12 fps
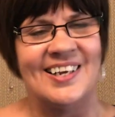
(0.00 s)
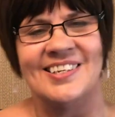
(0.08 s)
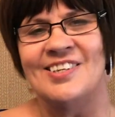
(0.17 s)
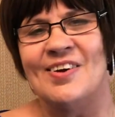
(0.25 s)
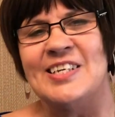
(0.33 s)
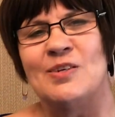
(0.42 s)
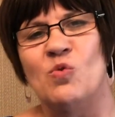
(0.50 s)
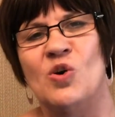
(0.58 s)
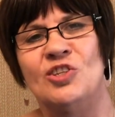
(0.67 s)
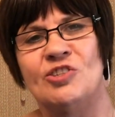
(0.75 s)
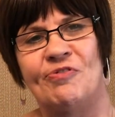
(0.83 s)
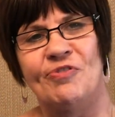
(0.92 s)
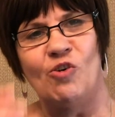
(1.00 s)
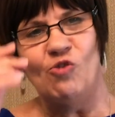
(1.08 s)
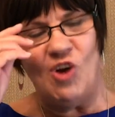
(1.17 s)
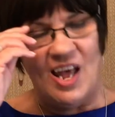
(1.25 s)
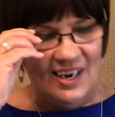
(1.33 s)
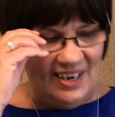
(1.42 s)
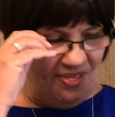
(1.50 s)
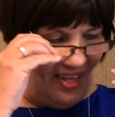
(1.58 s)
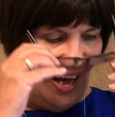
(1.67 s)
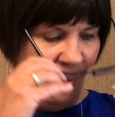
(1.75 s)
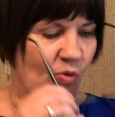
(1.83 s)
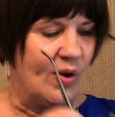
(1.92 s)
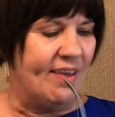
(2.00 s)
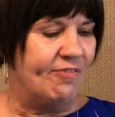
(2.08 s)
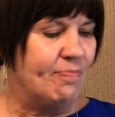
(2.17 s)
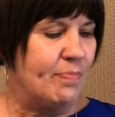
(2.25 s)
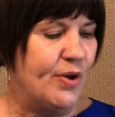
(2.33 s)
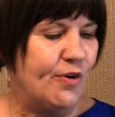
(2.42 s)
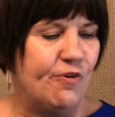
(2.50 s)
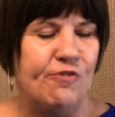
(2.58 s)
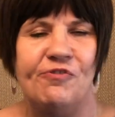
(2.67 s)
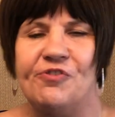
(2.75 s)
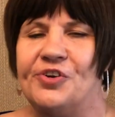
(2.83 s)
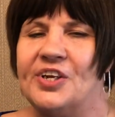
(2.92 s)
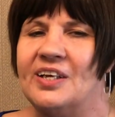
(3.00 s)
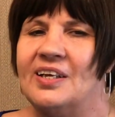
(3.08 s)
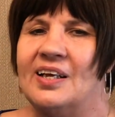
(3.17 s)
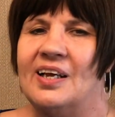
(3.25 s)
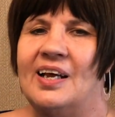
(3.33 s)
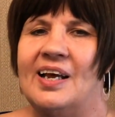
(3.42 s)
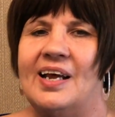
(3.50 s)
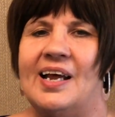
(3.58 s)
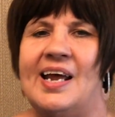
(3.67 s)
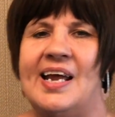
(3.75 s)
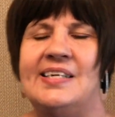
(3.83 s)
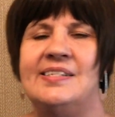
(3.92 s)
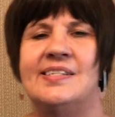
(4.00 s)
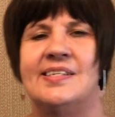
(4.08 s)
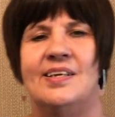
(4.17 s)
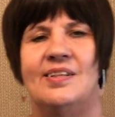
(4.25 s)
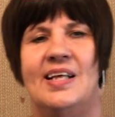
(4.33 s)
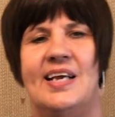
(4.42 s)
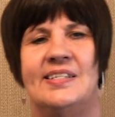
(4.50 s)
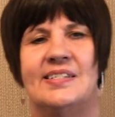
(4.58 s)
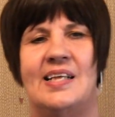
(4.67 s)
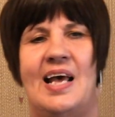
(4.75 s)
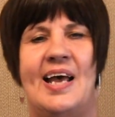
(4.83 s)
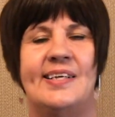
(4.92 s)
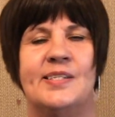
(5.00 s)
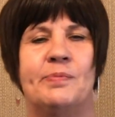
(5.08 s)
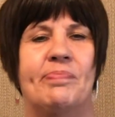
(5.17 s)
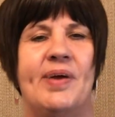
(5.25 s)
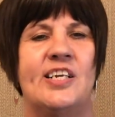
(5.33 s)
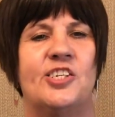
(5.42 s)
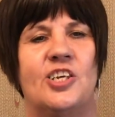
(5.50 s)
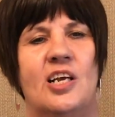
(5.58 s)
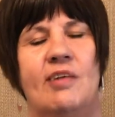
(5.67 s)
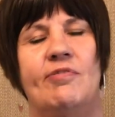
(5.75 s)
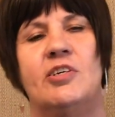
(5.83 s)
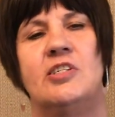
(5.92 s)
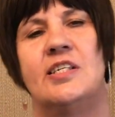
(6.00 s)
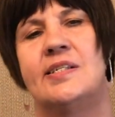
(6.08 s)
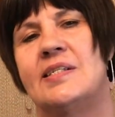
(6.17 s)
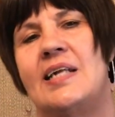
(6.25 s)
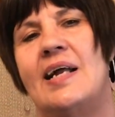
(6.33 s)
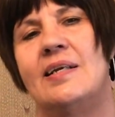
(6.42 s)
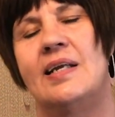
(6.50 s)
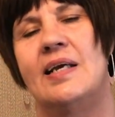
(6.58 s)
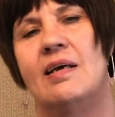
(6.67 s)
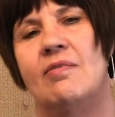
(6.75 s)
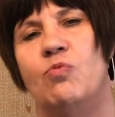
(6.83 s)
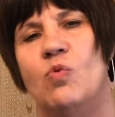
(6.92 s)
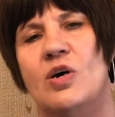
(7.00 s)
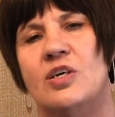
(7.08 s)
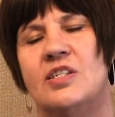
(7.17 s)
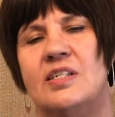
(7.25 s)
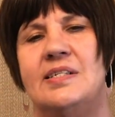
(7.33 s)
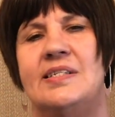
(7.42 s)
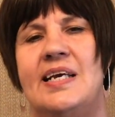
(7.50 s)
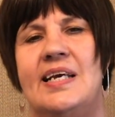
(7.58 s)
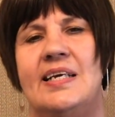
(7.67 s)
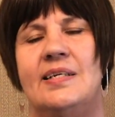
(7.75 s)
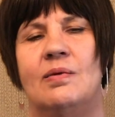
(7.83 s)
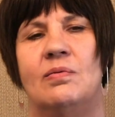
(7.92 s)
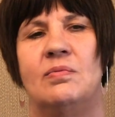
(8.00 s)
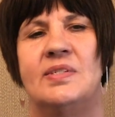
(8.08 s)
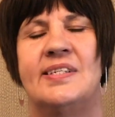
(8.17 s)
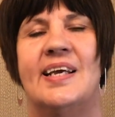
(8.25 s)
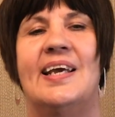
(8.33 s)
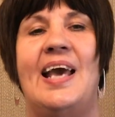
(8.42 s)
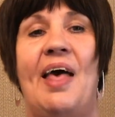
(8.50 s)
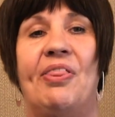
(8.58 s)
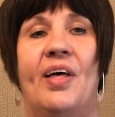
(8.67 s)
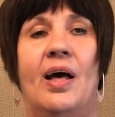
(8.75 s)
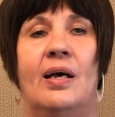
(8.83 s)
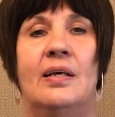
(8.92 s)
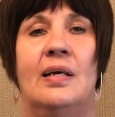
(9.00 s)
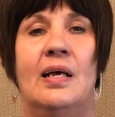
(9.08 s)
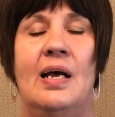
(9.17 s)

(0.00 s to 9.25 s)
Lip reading: So it's wonderful really that we've moved into this expression of understanding of word and deed together.